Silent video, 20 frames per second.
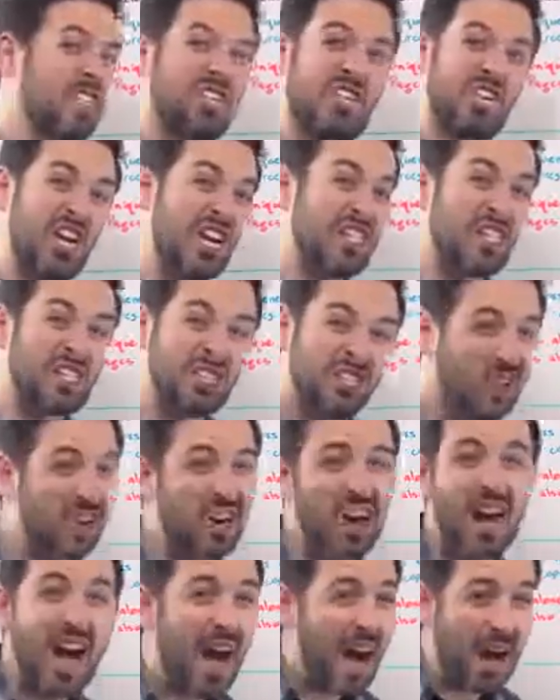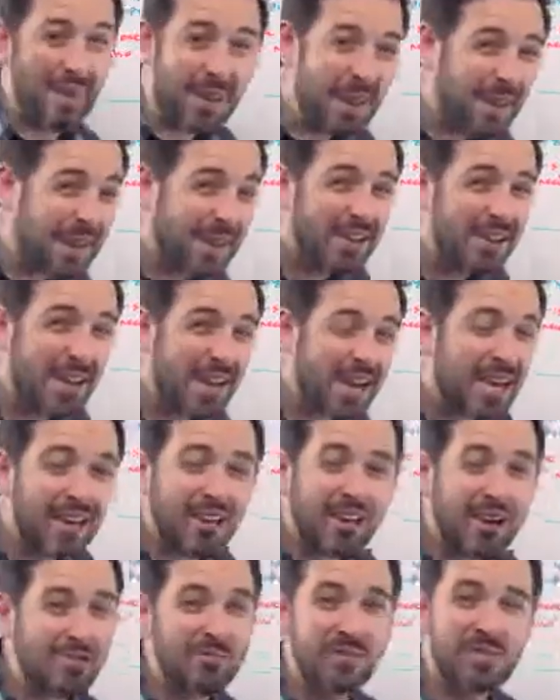chances are I'm not going to like it
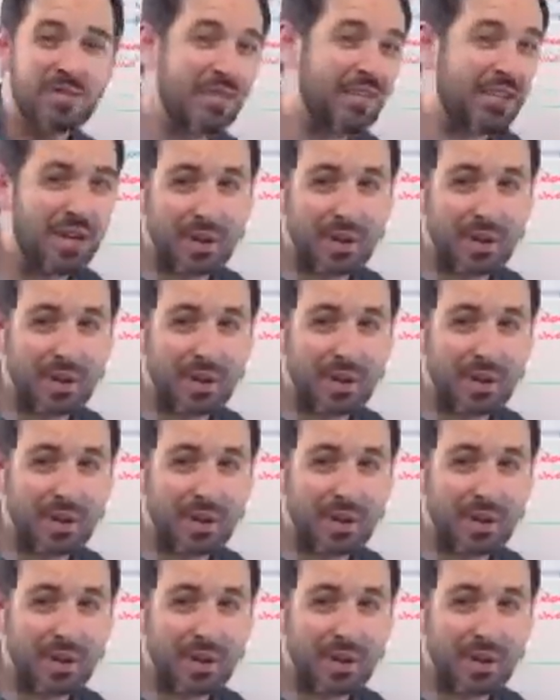on result